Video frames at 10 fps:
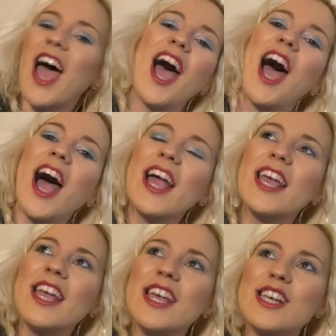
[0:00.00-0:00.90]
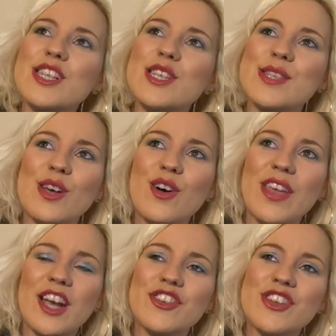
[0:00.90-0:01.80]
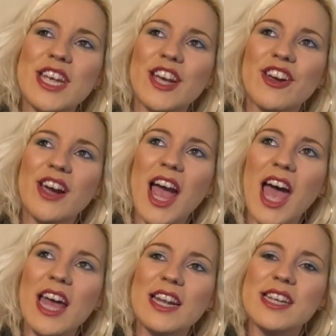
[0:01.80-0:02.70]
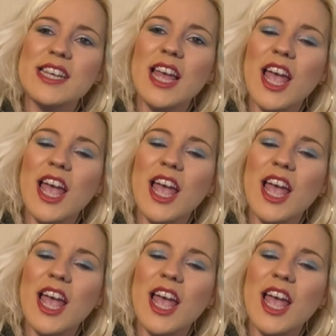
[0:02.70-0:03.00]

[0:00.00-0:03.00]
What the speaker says: I saw The Undertaker and